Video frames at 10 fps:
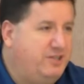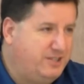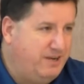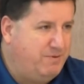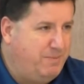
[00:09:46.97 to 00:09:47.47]
here
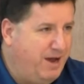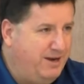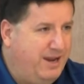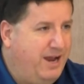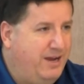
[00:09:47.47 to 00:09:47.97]
says they have a
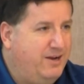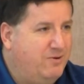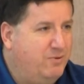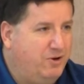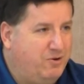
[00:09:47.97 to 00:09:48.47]
bad day
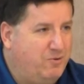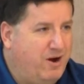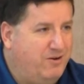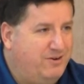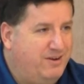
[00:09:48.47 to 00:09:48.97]
when you're
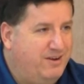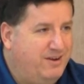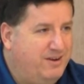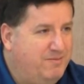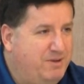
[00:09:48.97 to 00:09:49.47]
around,
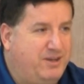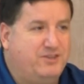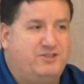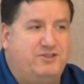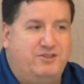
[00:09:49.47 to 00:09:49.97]

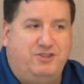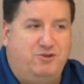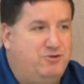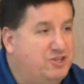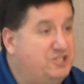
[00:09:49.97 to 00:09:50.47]
because
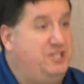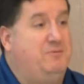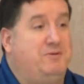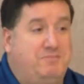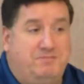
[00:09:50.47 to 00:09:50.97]
you just
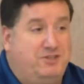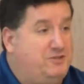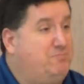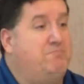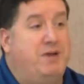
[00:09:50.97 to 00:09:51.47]
seem to
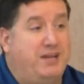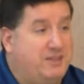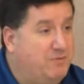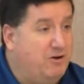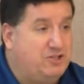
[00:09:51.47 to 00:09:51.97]
just make
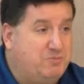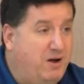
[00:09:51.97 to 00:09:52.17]
them all